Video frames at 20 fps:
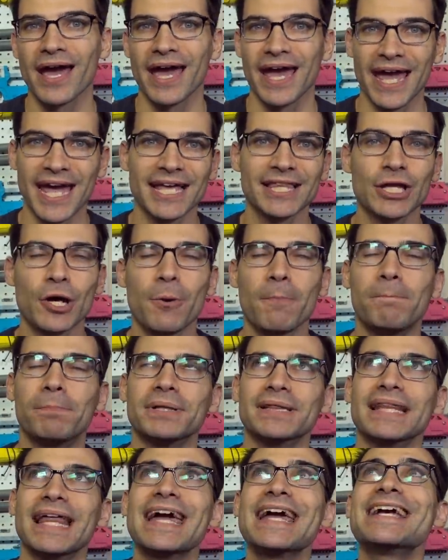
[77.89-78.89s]
Halo
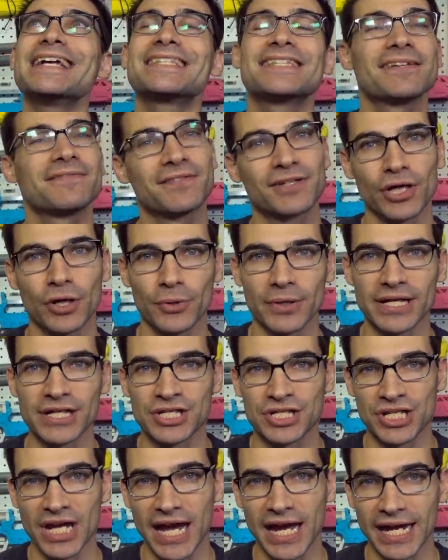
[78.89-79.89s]
Blaze of Glory
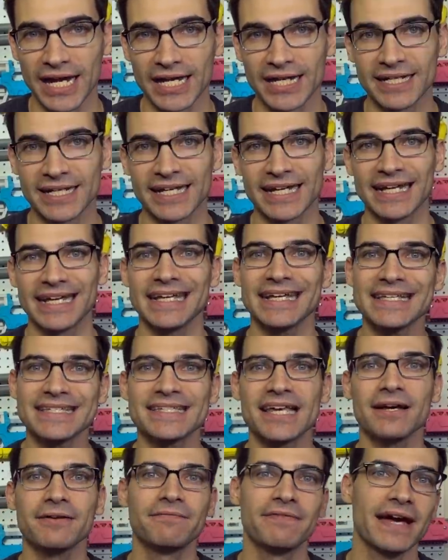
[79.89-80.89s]
shotgun is
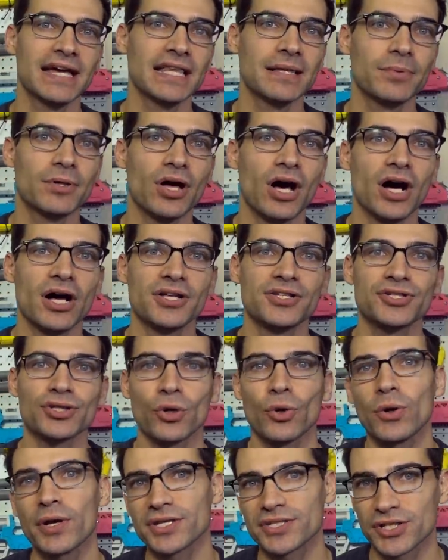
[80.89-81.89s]
available on
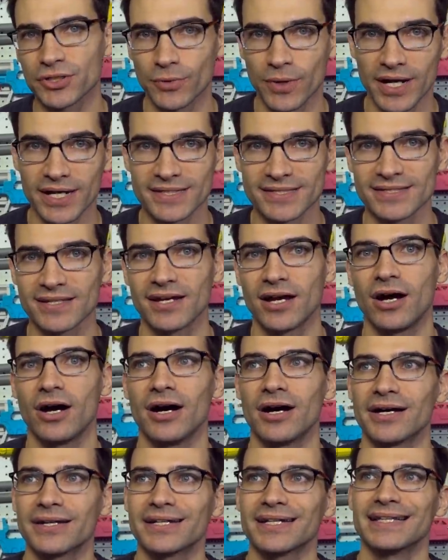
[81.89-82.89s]
Toys R Us
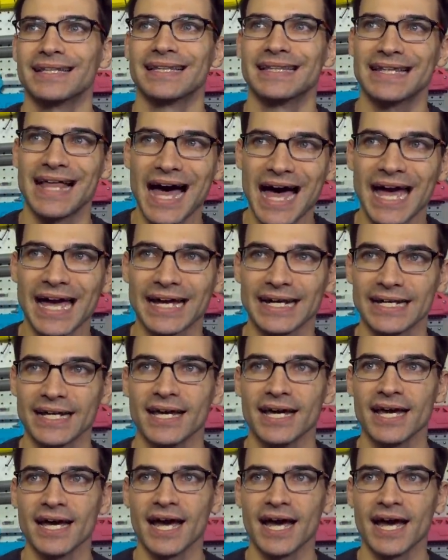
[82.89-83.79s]
online.